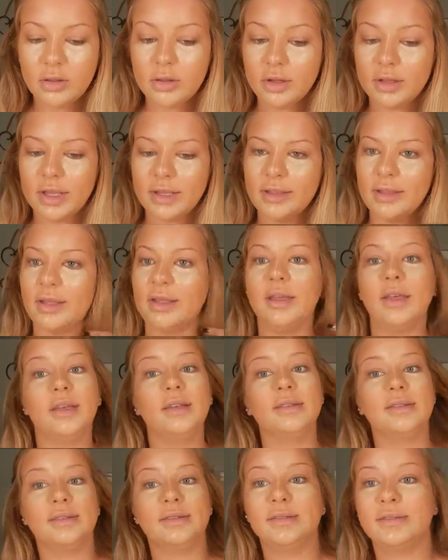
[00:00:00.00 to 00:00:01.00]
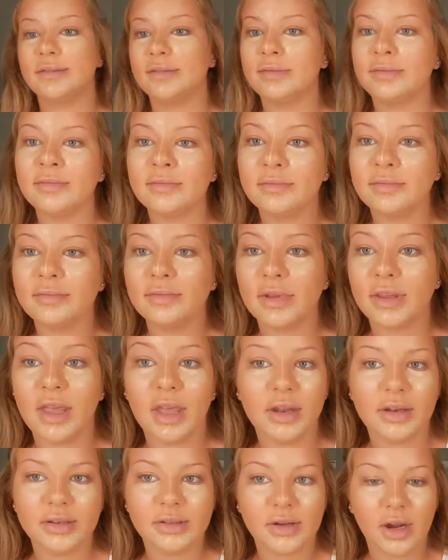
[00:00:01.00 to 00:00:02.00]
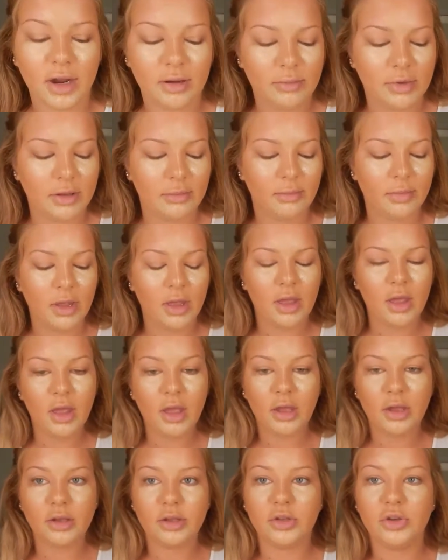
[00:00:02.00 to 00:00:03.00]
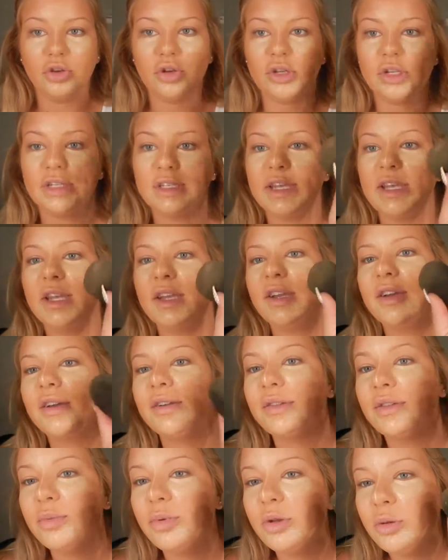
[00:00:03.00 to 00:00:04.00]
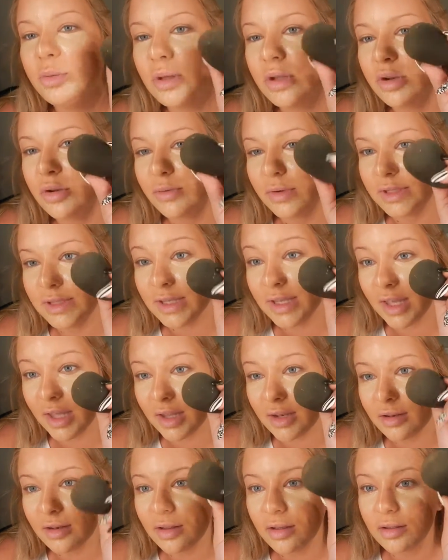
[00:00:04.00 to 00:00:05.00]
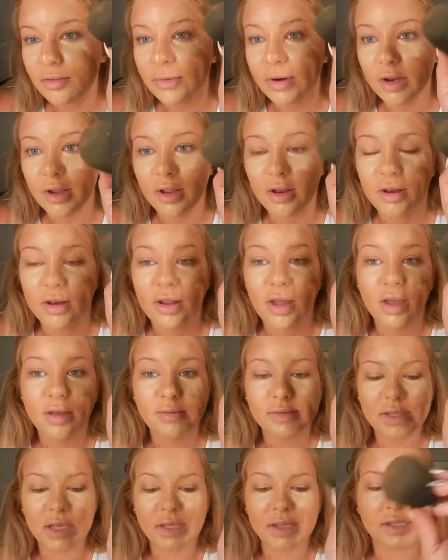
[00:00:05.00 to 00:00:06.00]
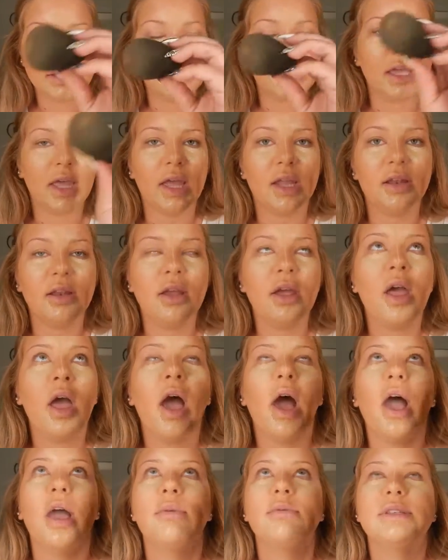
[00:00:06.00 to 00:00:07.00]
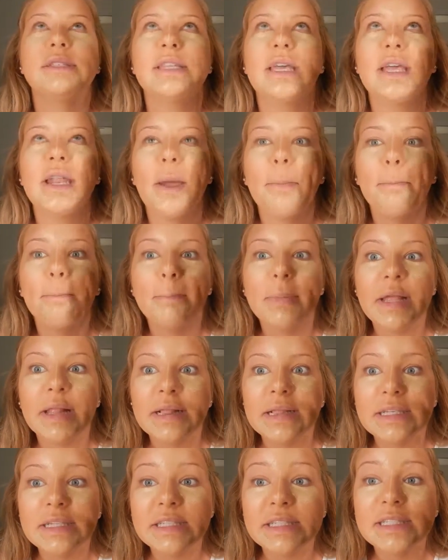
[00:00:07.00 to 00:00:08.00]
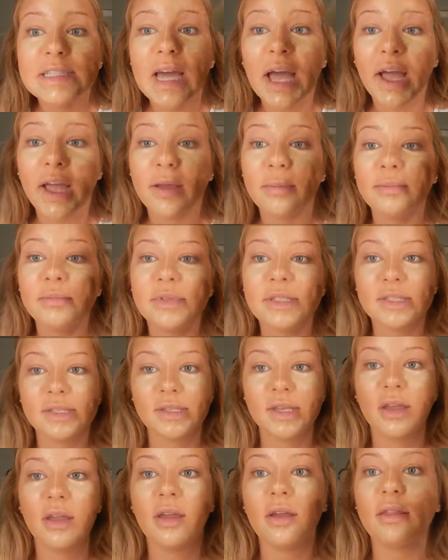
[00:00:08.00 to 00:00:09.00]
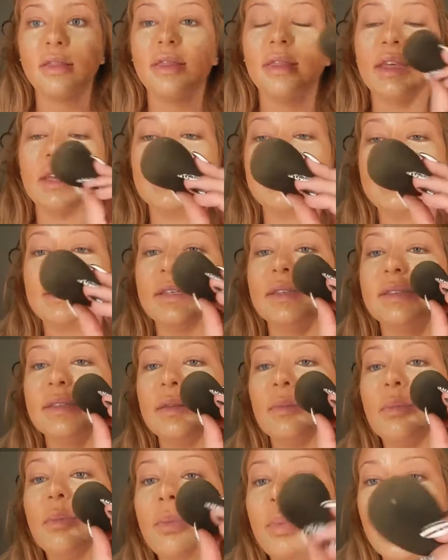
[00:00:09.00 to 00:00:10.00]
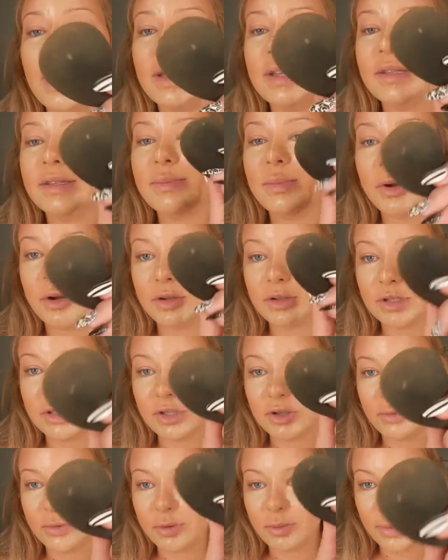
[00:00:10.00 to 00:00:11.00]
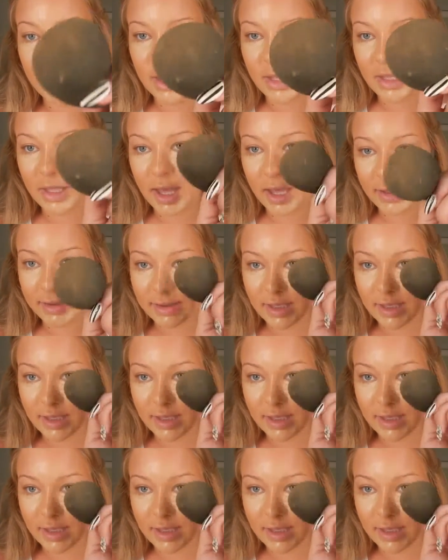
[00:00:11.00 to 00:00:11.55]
look like this, can't describe it, you're gonna take the Beauty Blender once again, and I'm saying this again, I will say it a million times, this is the best purchase you will make as